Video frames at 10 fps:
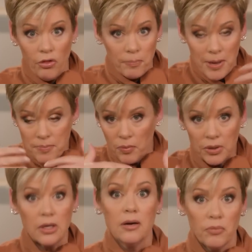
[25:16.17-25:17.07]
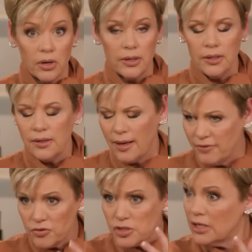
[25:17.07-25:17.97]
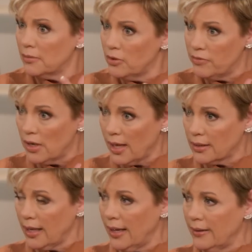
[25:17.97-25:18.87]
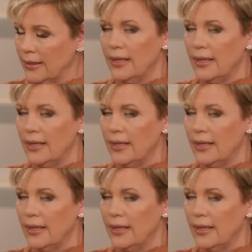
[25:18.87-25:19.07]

the people would come running. Have you ever seen a movie like that?